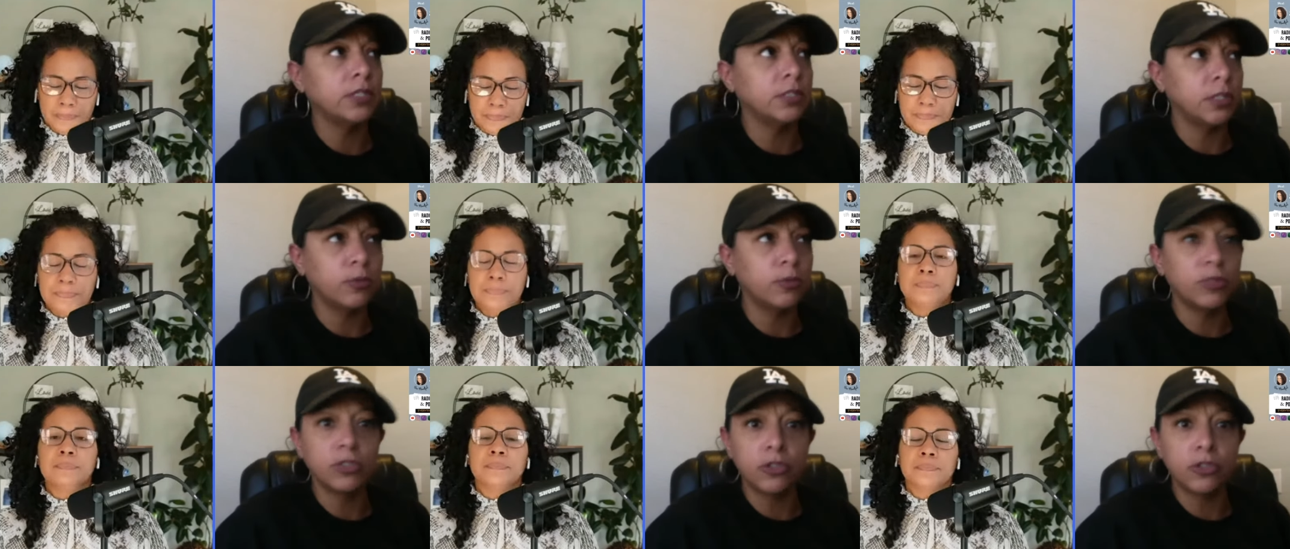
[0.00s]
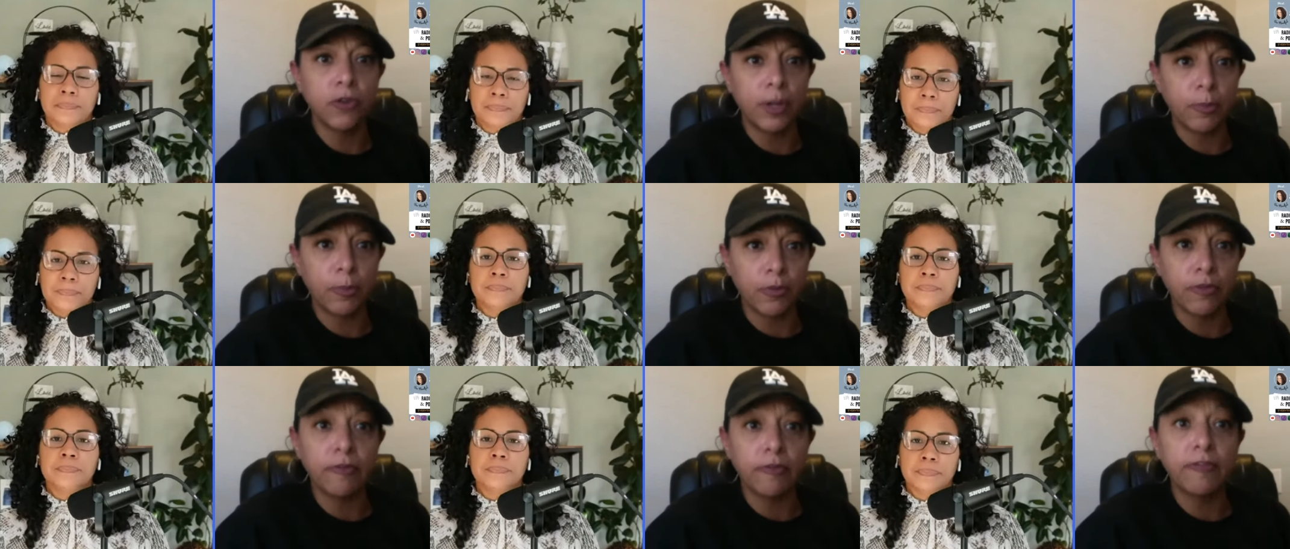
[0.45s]
Speaker 1: he was a great
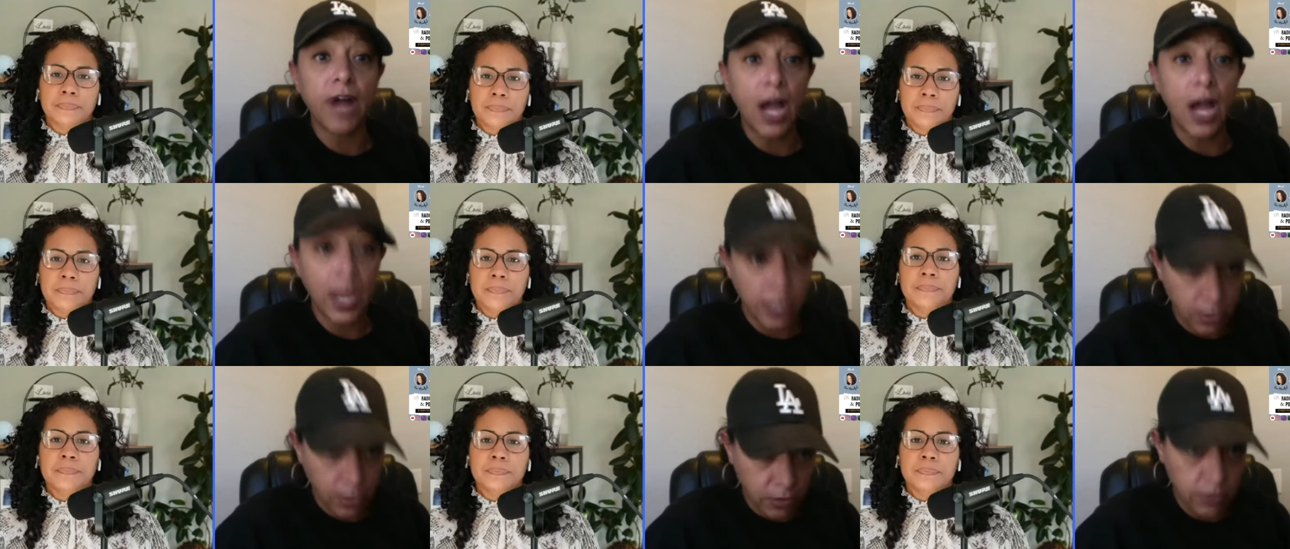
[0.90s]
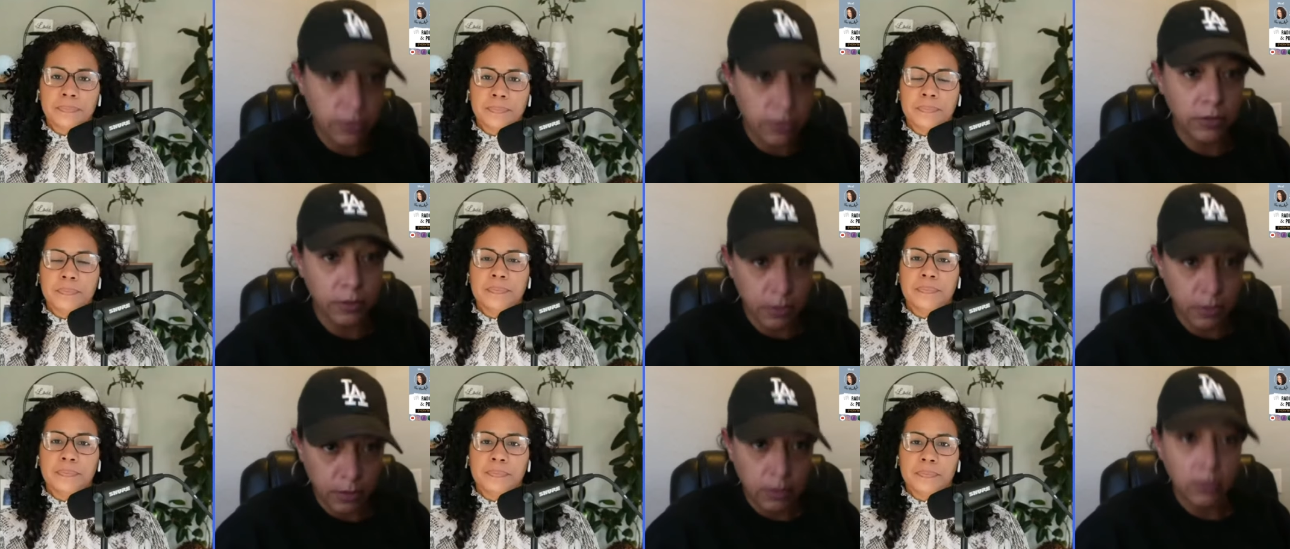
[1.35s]
provider.
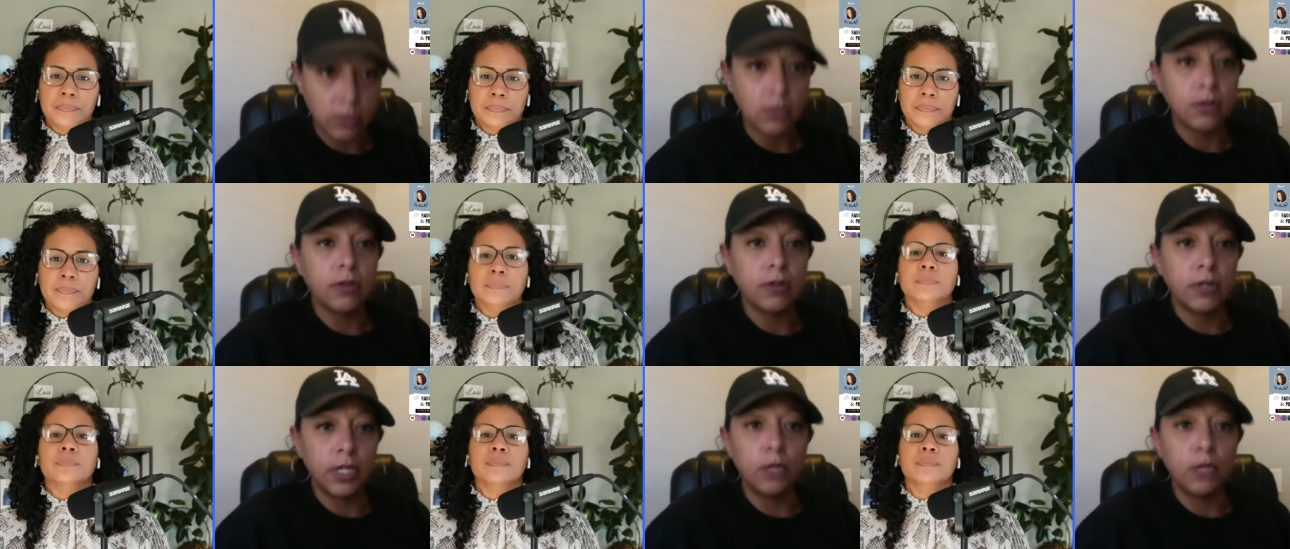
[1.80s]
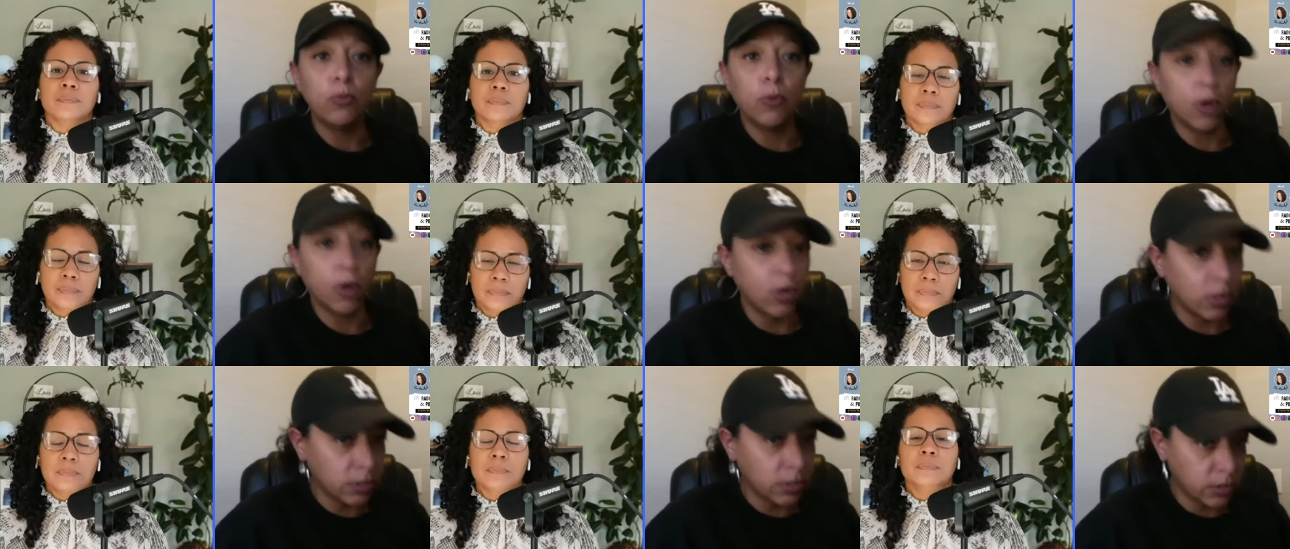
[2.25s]
He mm-hmm.
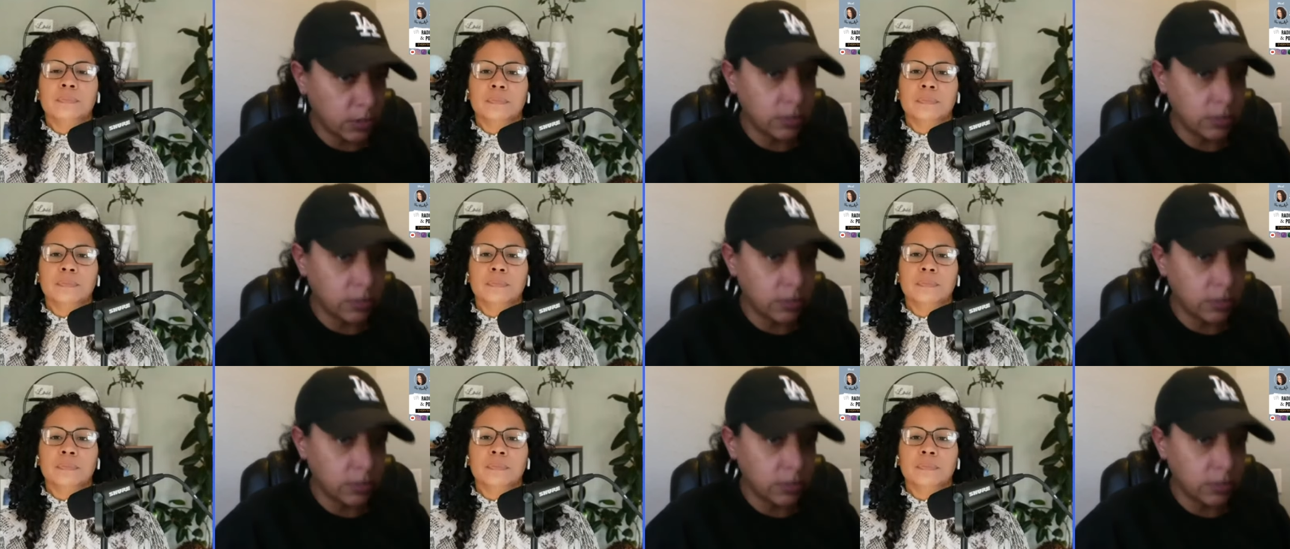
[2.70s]
worked.